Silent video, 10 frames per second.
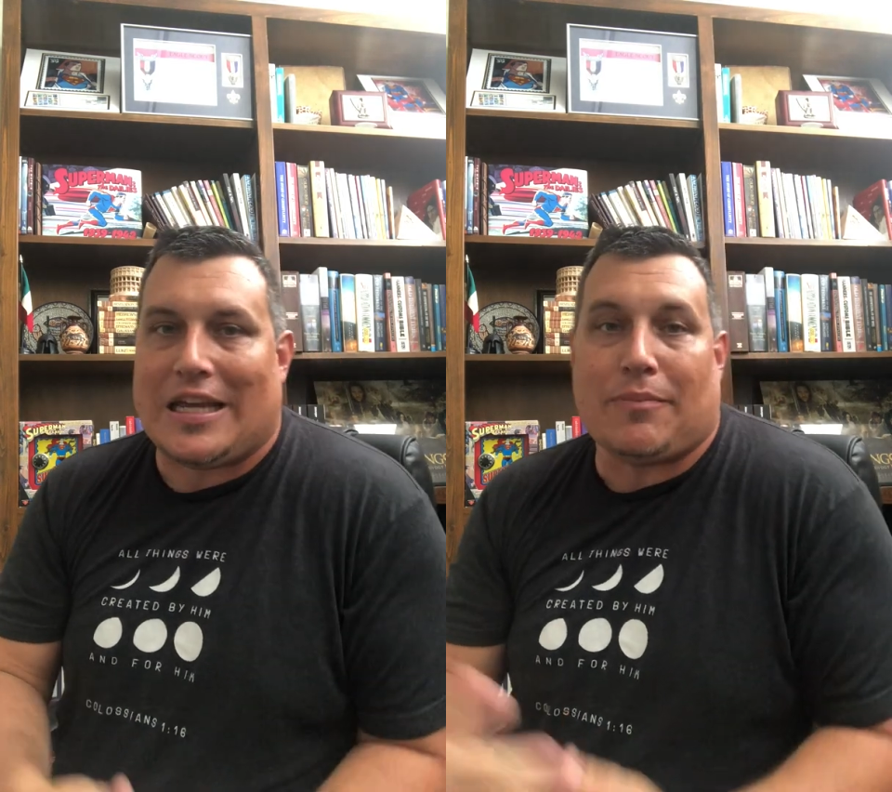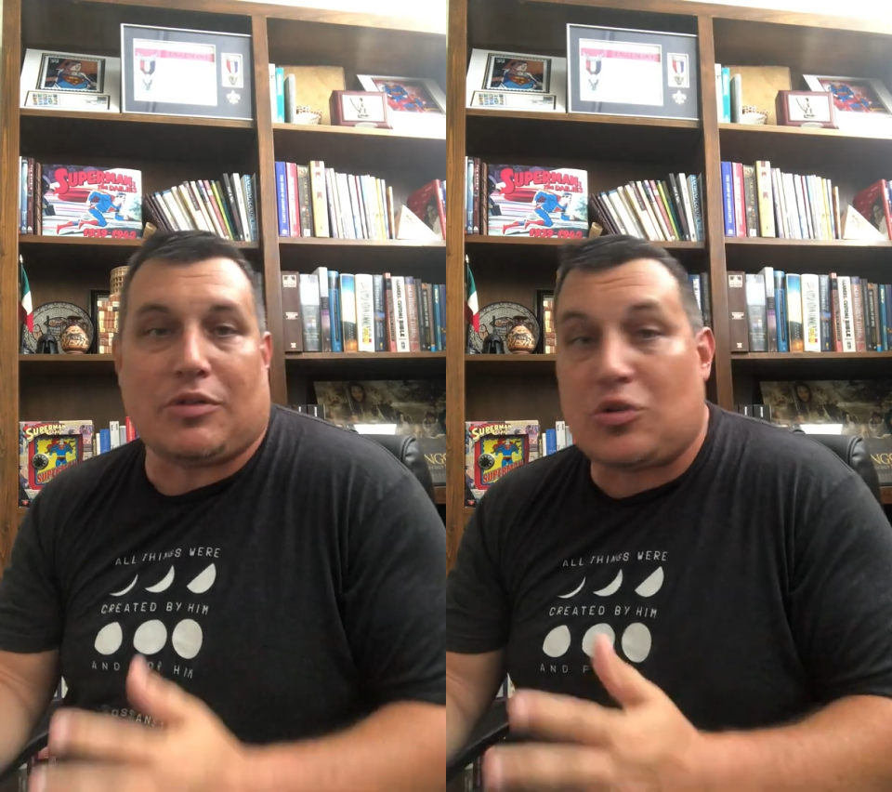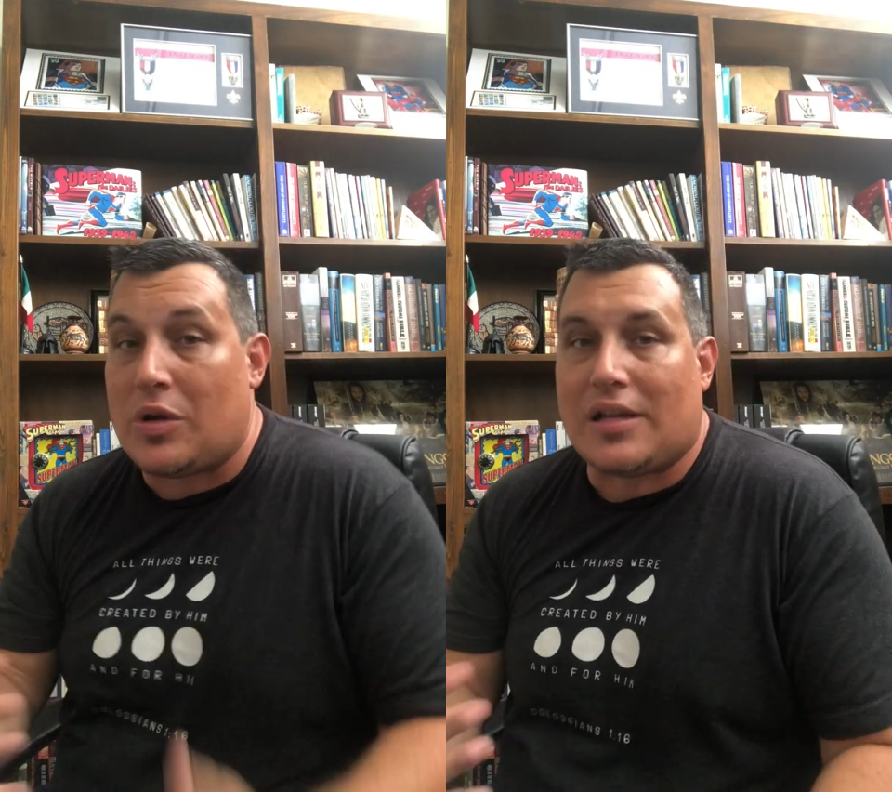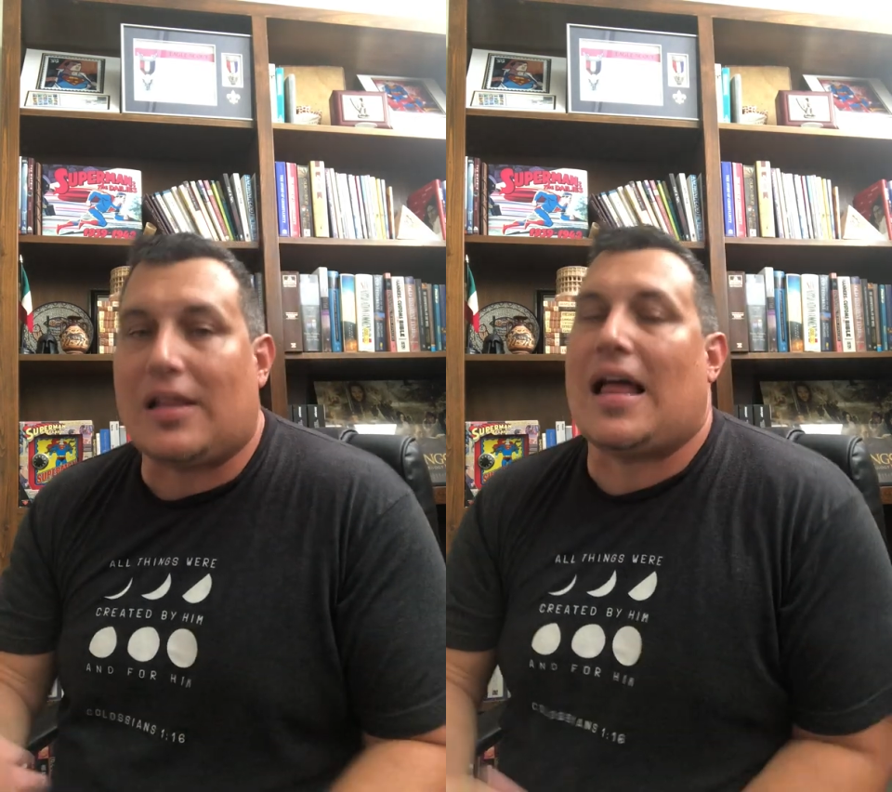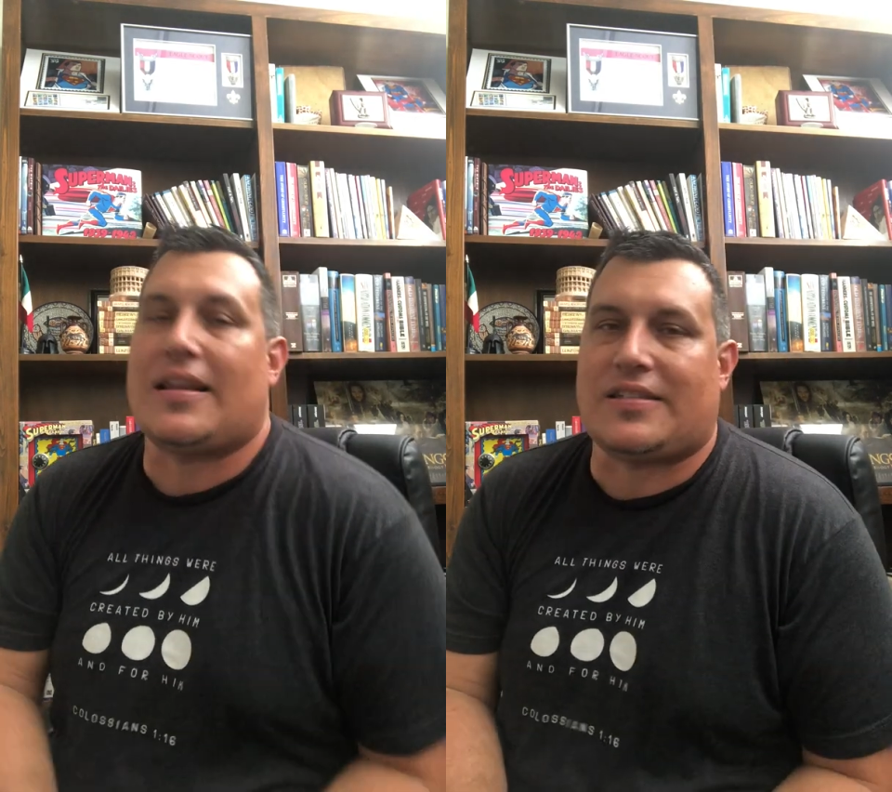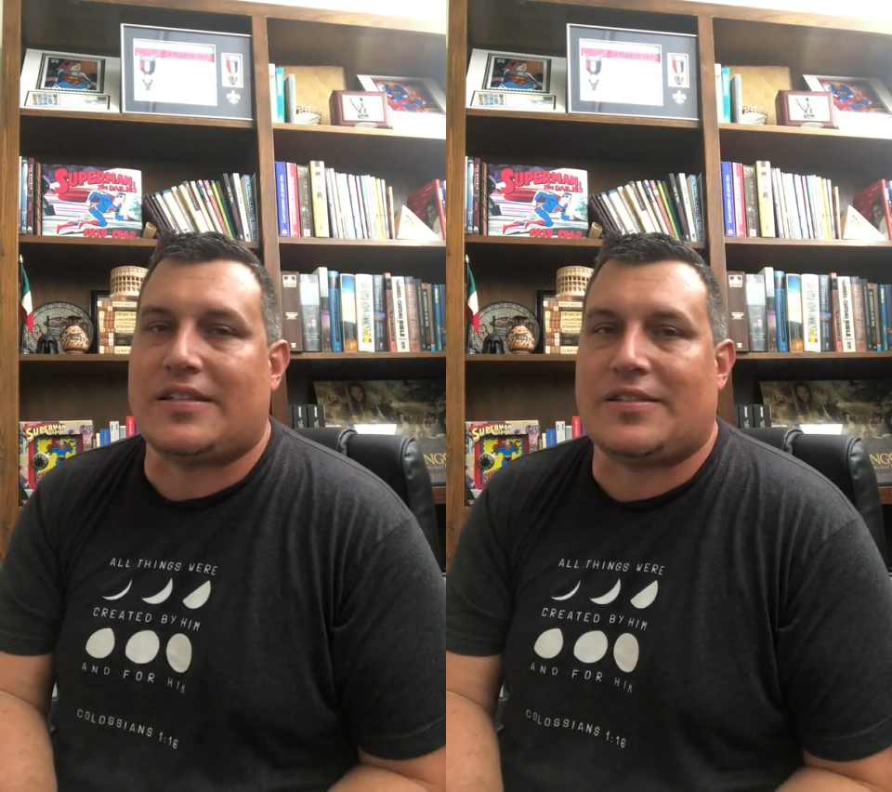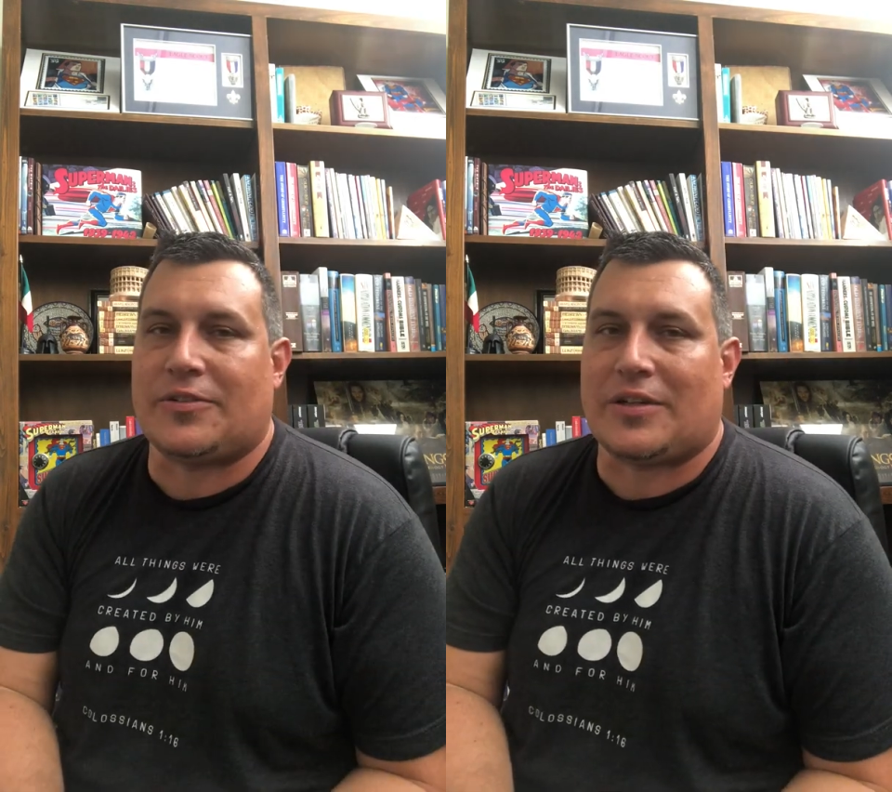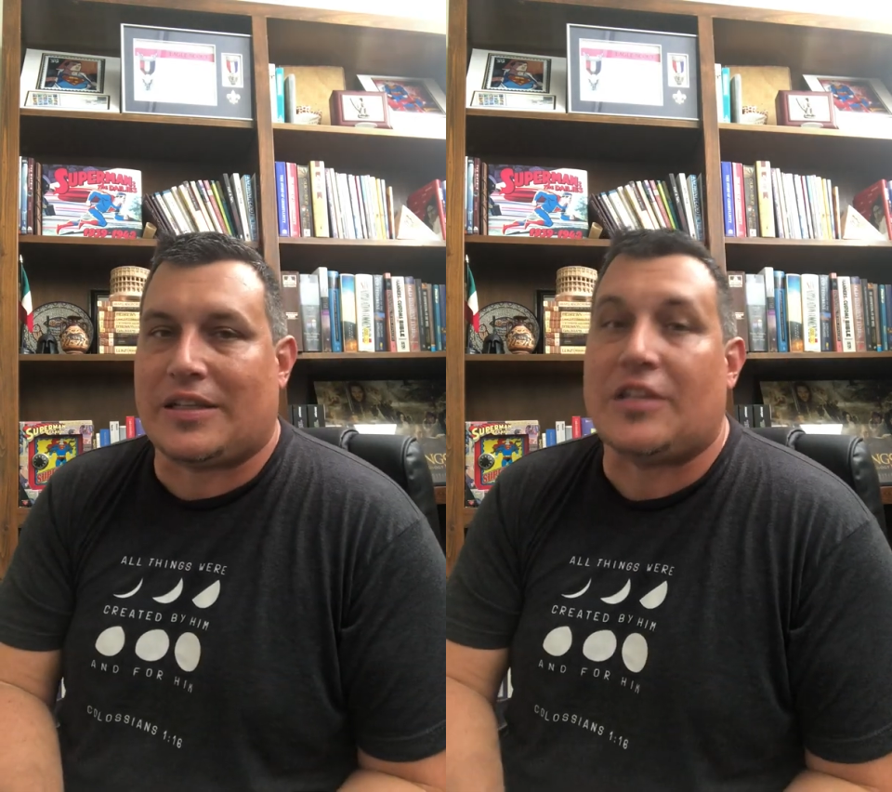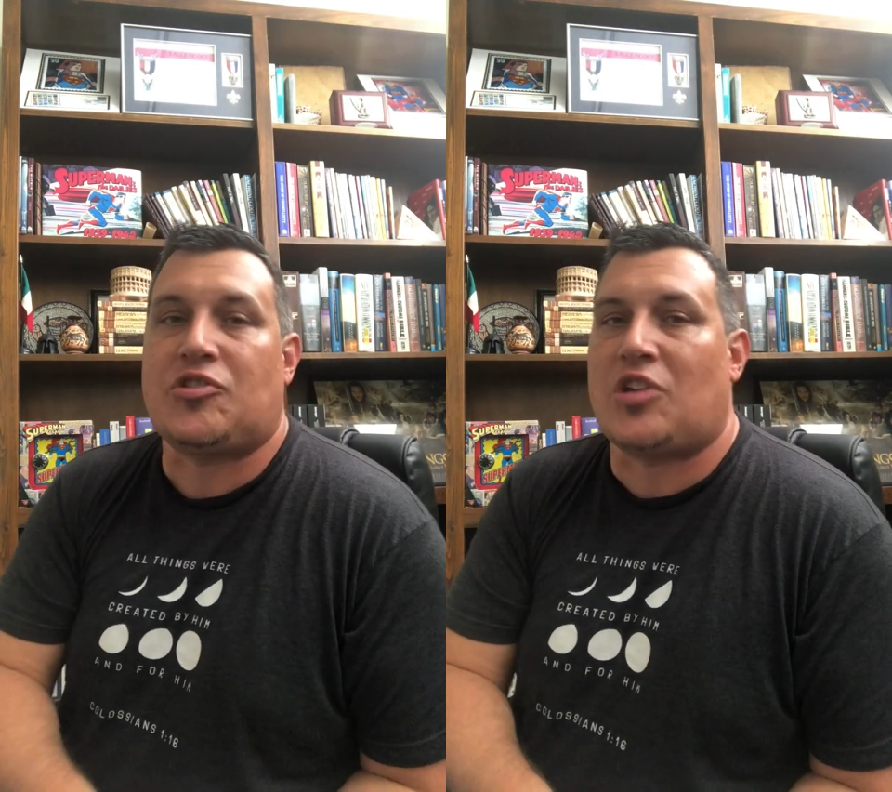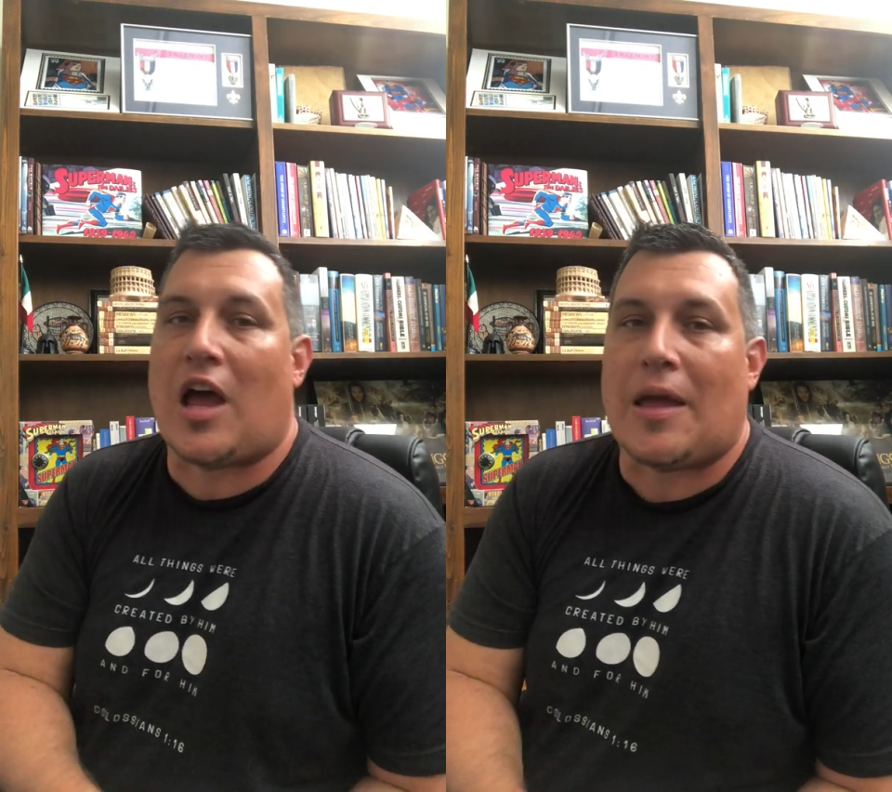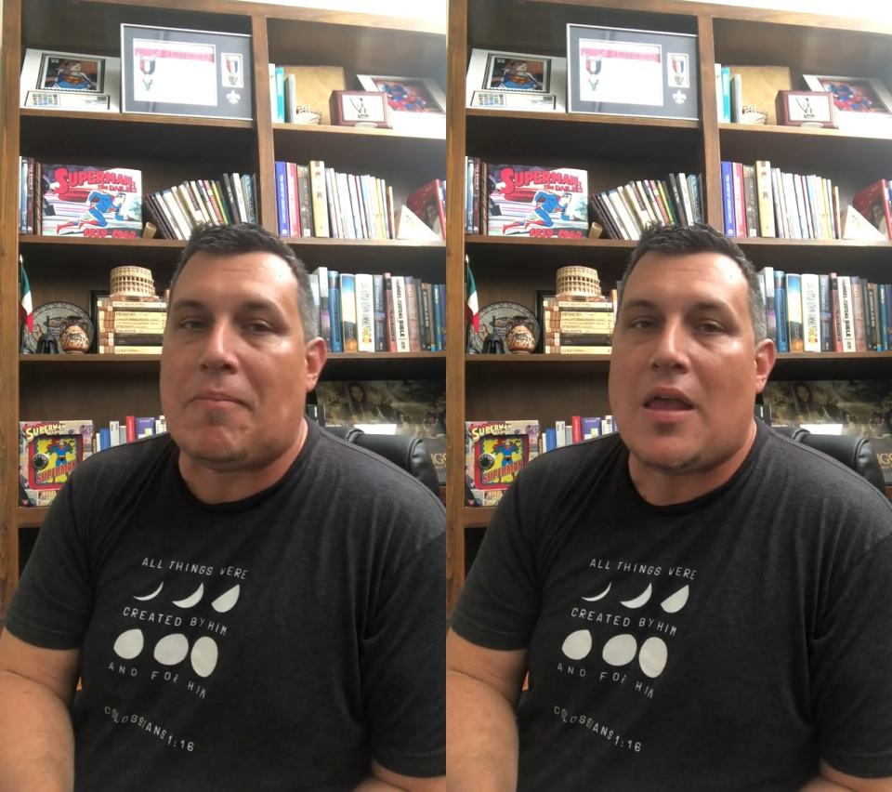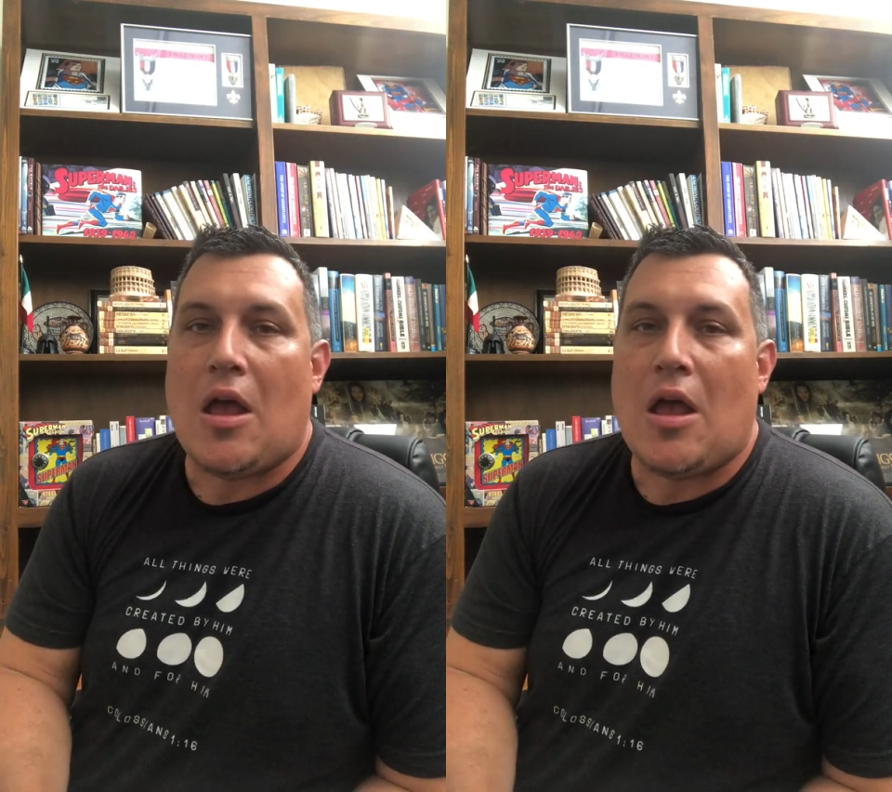in between classes or at lunchtime.